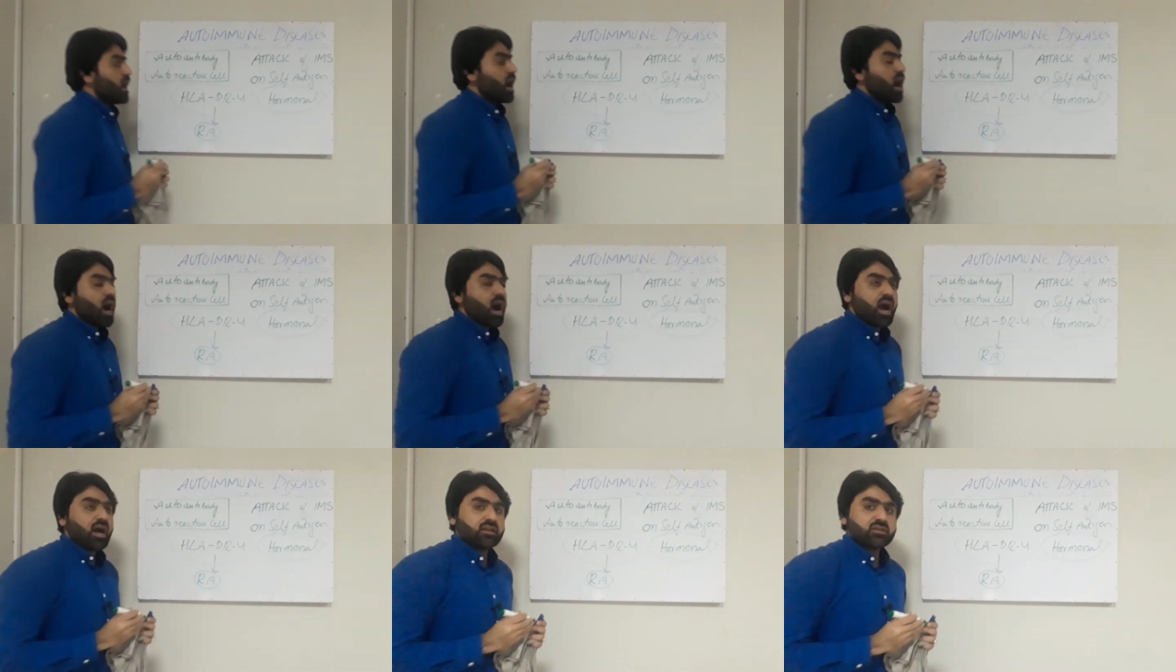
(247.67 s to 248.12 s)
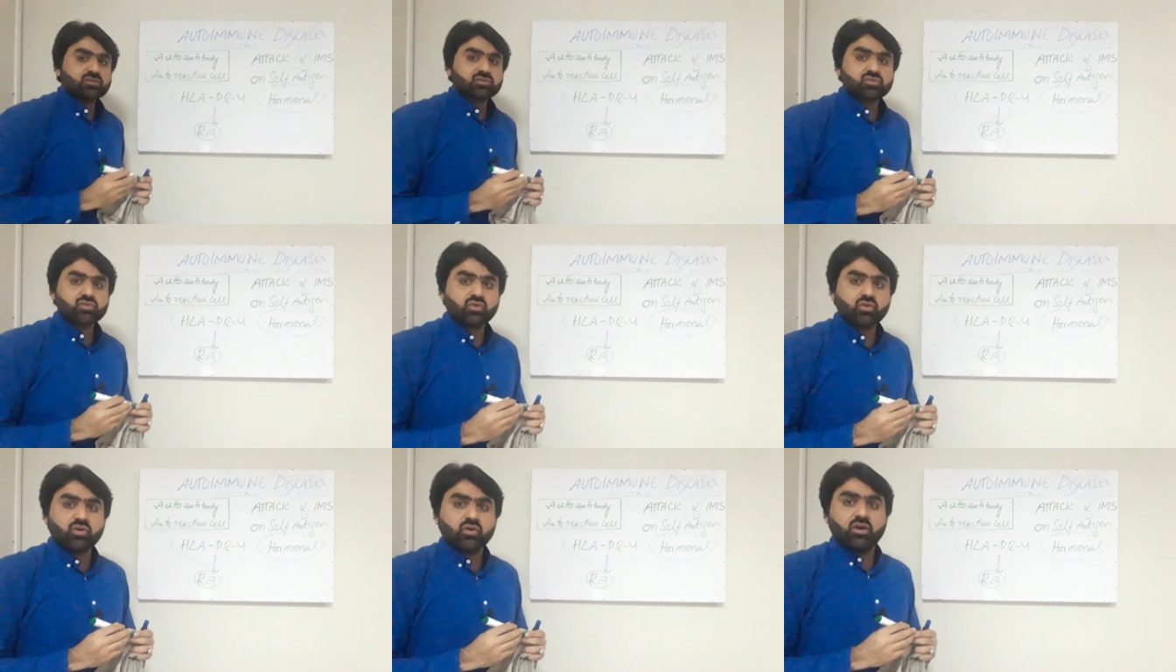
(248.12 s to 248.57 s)

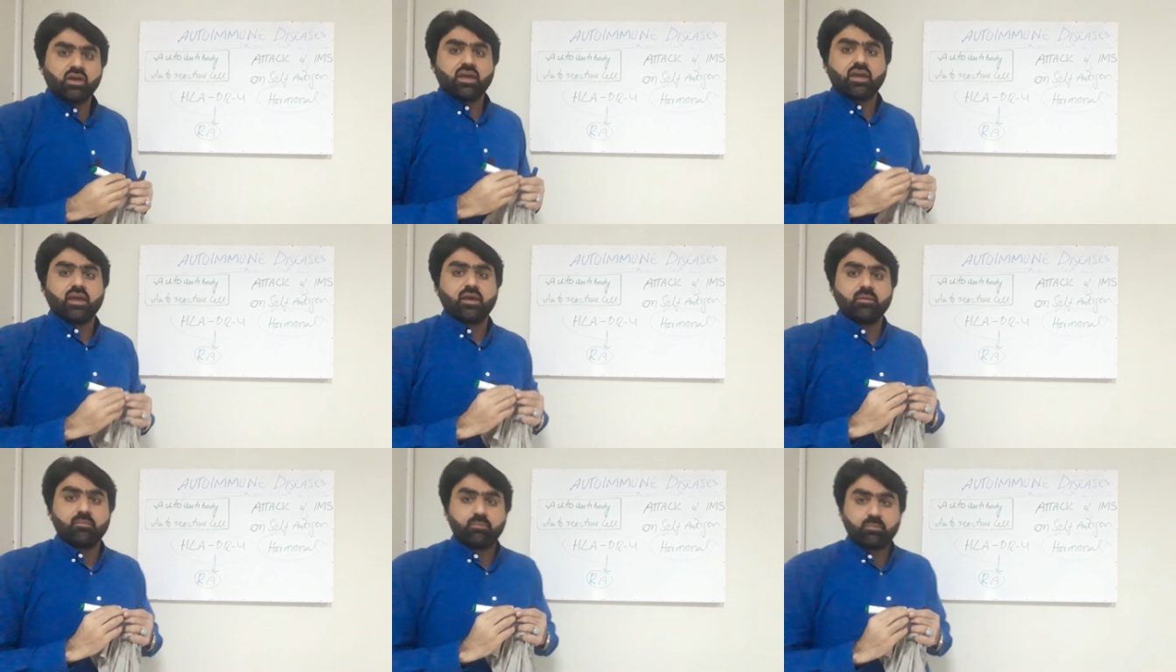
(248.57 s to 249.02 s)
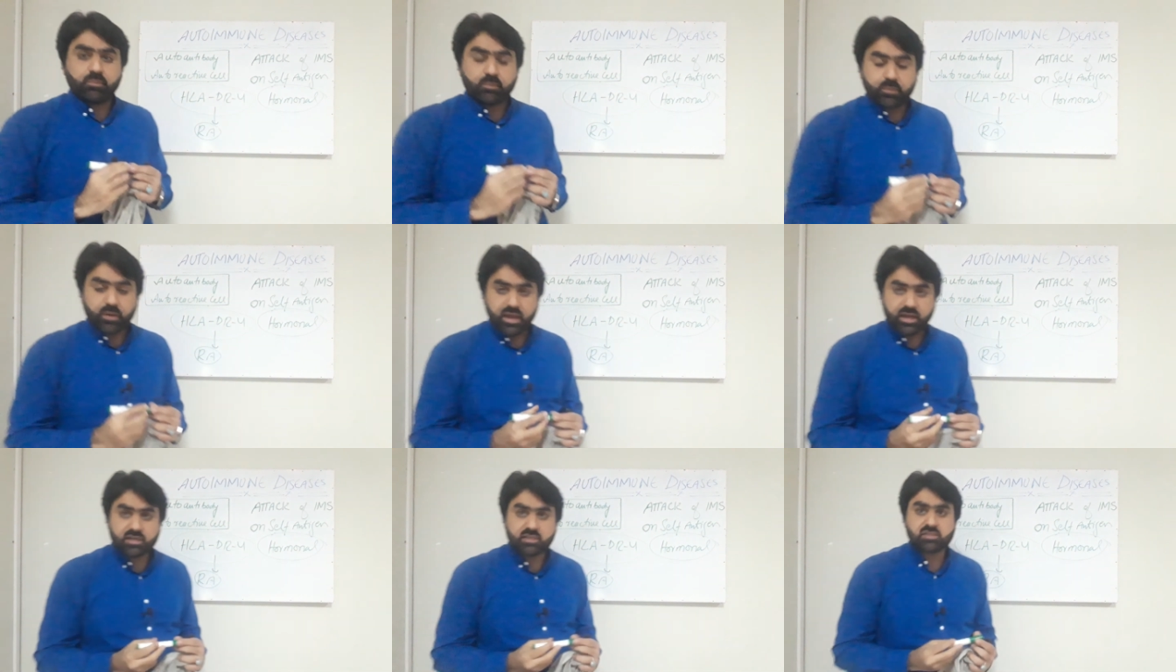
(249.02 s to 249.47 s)
also
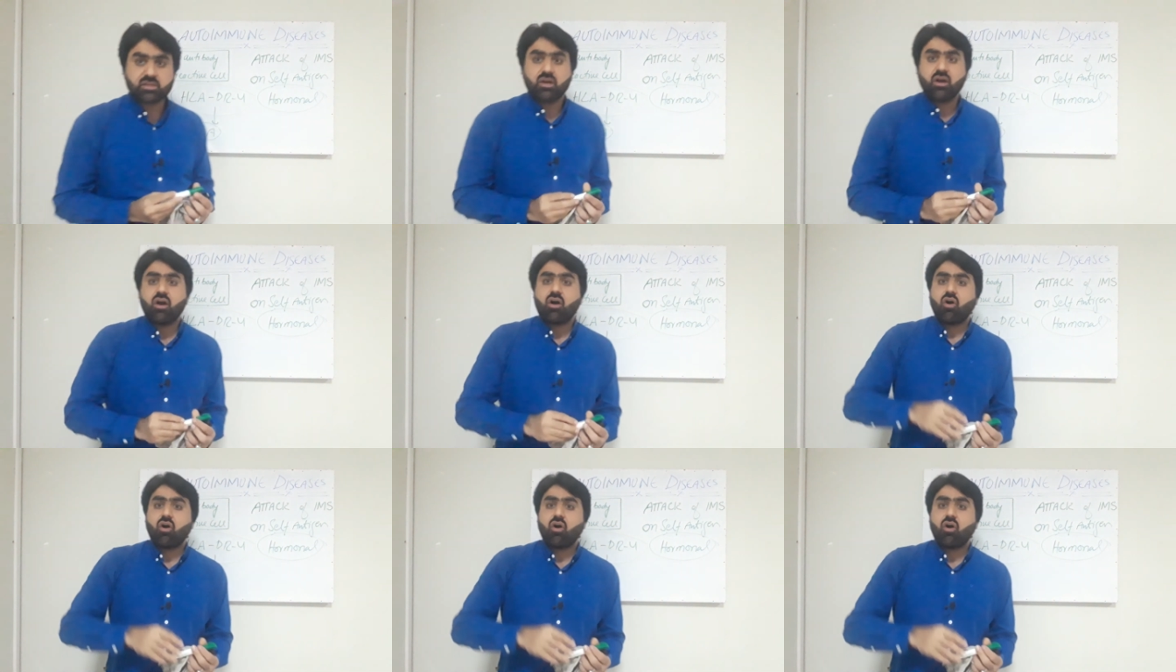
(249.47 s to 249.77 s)
impact